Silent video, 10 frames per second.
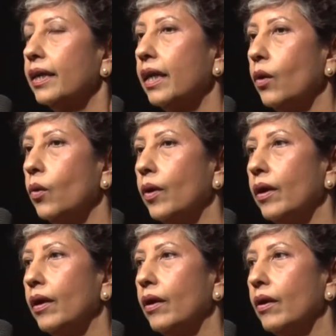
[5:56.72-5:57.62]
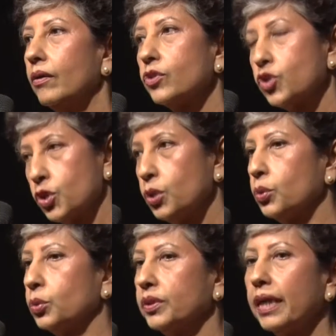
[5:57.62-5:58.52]
Now,
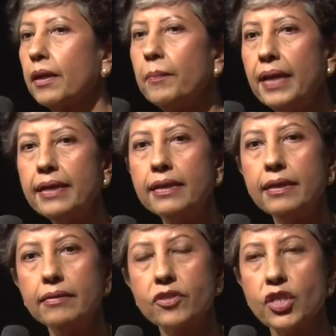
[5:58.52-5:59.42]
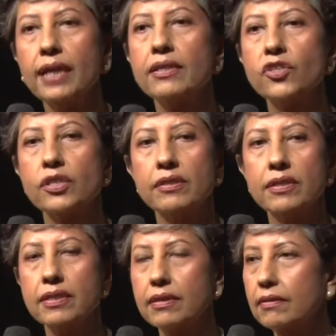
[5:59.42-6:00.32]
true, there are many
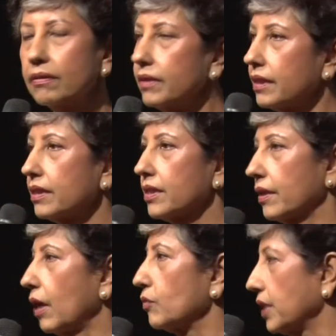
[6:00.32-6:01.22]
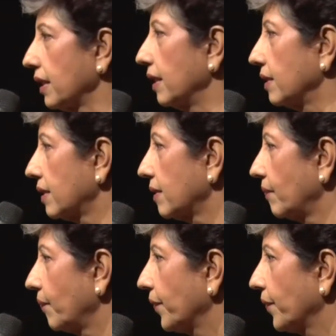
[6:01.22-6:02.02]
challenges surrounding us.